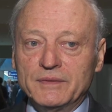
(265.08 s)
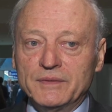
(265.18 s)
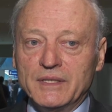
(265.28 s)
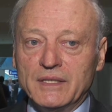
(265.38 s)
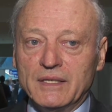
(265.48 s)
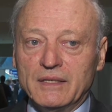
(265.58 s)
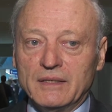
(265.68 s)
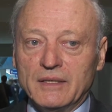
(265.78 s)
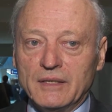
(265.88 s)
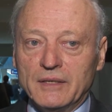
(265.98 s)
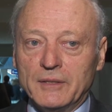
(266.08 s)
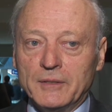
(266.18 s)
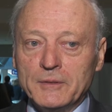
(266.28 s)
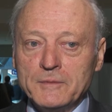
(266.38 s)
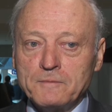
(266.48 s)
the
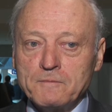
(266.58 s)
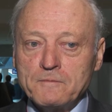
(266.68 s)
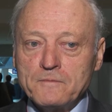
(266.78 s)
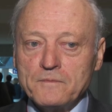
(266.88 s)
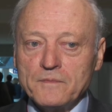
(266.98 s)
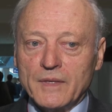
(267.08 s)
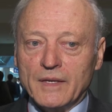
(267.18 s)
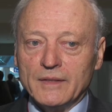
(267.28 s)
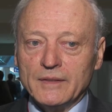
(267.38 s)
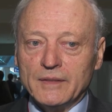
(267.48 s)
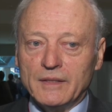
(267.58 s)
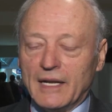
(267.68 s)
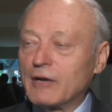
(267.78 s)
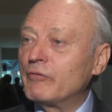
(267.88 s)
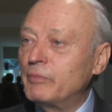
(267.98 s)

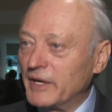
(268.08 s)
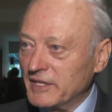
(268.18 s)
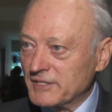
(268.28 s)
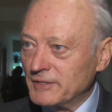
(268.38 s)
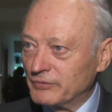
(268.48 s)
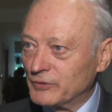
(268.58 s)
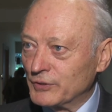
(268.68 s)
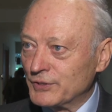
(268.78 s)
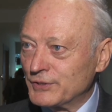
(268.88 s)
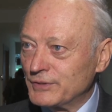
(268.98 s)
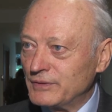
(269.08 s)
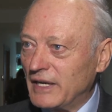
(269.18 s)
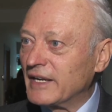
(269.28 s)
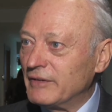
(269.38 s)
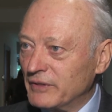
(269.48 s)
lack of monies, of course,
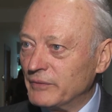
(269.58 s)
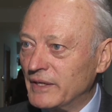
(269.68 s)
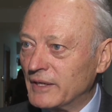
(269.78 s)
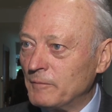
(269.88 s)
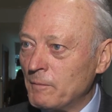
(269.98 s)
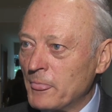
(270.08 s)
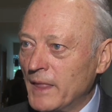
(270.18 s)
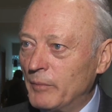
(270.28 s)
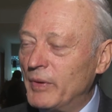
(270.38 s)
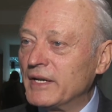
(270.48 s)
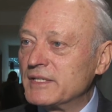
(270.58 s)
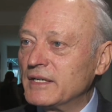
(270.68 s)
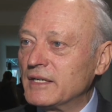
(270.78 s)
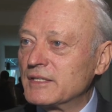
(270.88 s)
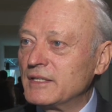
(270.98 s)
like everywhere.
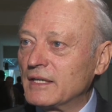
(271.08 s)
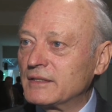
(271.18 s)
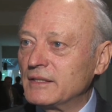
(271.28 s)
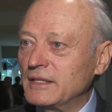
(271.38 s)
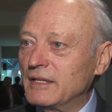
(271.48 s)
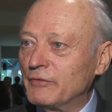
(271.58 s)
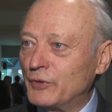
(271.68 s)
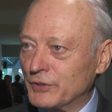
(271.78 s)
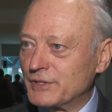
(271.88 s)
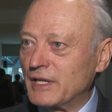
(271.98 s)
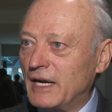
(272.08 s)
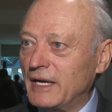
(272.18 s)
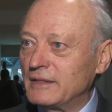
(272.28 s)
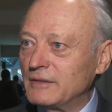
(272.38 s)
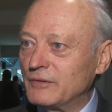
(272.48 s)
Medicine is not in the first
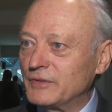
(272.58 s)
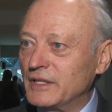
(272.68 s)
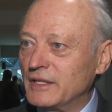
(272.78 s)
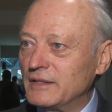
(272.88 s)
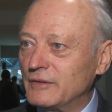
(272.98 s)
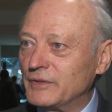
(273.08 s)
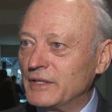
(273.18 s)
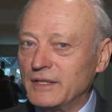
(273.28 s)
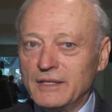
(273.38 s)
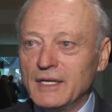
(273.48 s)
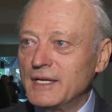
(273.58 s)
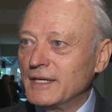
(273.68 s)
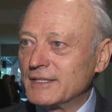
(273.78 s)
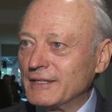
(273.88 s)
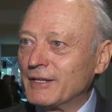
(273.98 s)
line of the
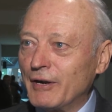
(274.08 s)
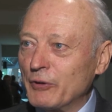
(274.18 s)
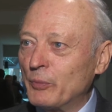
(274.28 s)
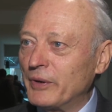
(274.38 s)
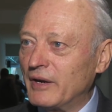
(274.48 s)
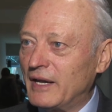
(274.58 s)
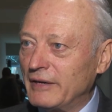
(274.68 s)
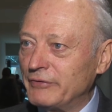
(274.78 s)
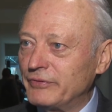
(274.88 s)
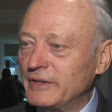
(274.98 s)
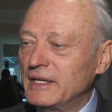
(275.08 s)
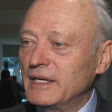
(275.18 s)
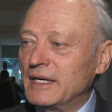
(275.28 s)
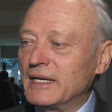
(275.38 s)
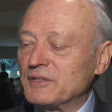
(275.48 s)
Central European life.
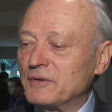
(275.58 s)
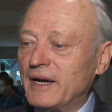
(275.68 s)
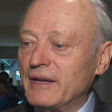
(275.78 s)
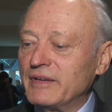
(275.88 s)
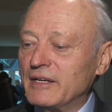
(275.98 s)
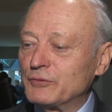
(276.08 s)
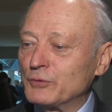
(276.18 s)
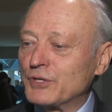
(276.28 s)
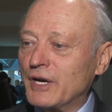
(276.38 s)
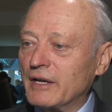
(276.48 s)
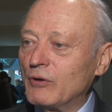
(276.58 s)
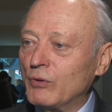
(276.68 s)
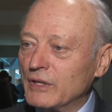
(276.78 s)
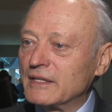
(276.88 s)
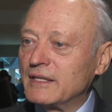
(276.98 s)
That is why we have to struggle
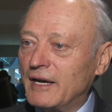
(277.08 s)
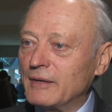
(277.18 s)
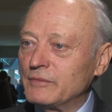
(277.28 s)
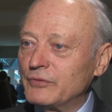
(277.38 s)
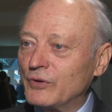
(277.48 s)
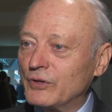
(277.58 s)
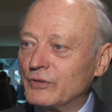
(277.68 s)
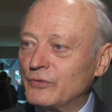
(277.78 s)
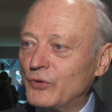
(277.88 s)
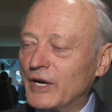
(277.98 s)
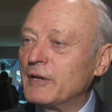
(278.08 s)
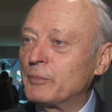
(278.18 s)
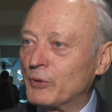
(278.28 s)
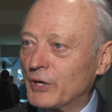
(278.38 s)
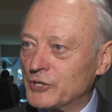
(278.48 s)
all the time for any
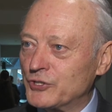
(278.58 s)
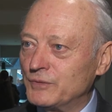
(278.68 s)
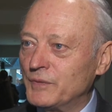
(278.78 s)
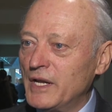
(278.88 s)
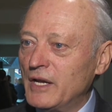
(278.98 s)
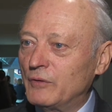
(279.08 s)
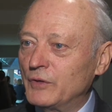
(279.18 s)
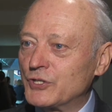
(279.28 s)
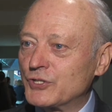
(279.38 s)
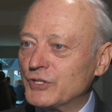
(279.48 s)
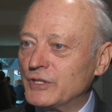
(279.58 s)
progression, which